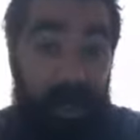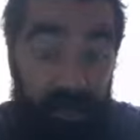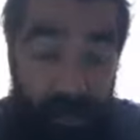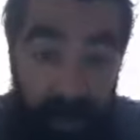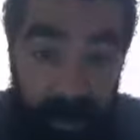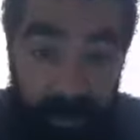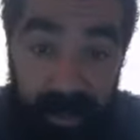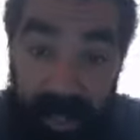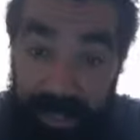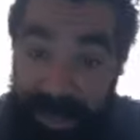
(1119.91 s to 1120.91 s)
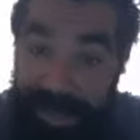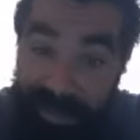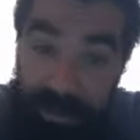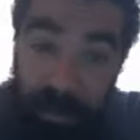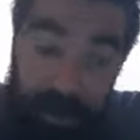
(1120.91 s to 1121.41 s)
They were smart enough to not stay in
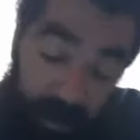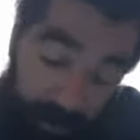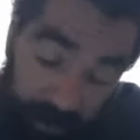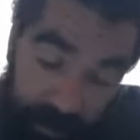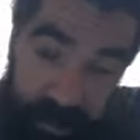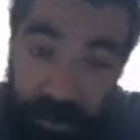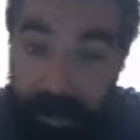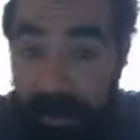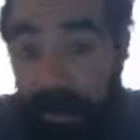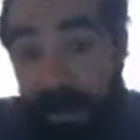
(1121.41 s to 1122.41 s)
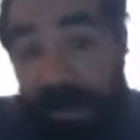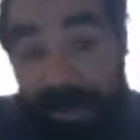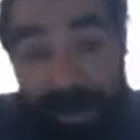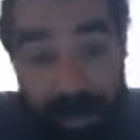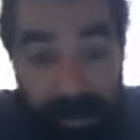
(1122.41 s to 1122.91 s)
New York. No offense to the people who are in New
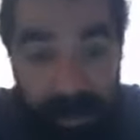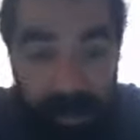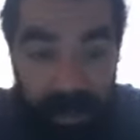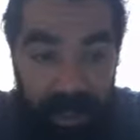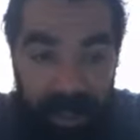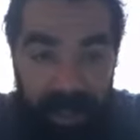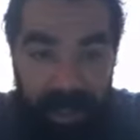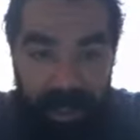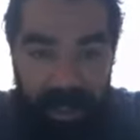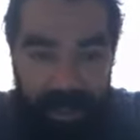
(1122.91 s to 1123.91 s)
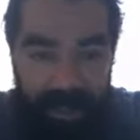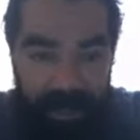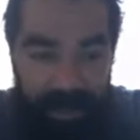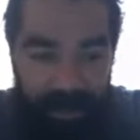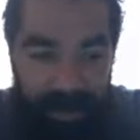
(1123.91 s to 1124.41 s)
York, but that's
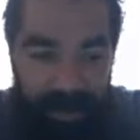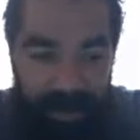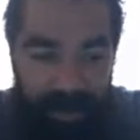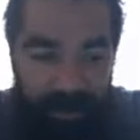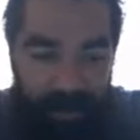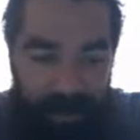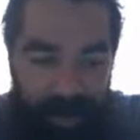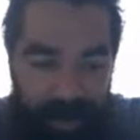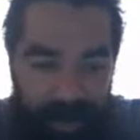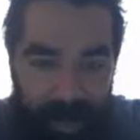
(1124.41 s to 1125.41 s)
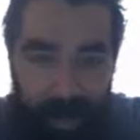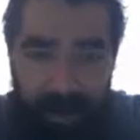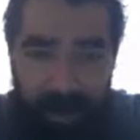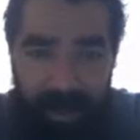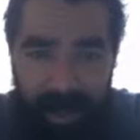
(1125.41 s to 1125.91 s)
what me and my my buddy in the
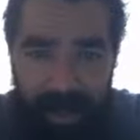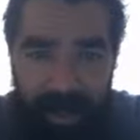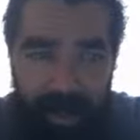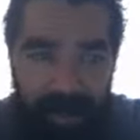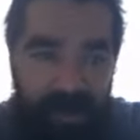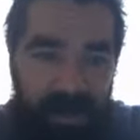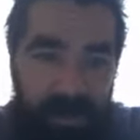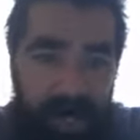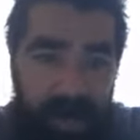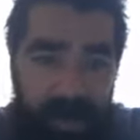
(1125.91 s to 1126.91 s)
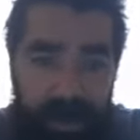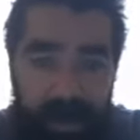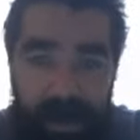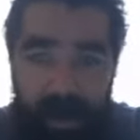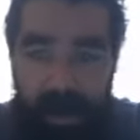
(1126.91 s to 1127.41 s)
army. We um, he's from Santa
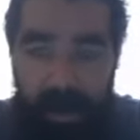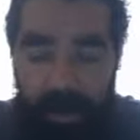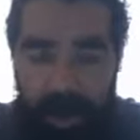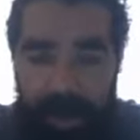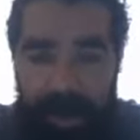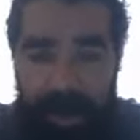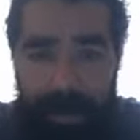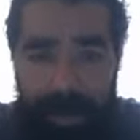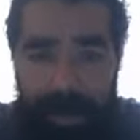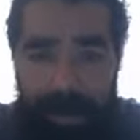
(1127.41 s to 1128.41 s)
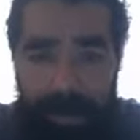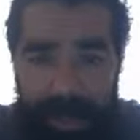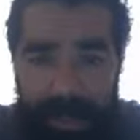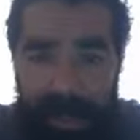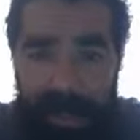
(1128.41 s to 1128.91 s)
Cruz. We had a theory that the
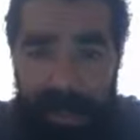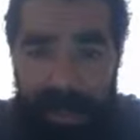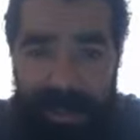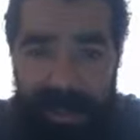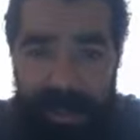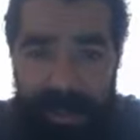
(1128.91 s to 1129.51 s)
best go west.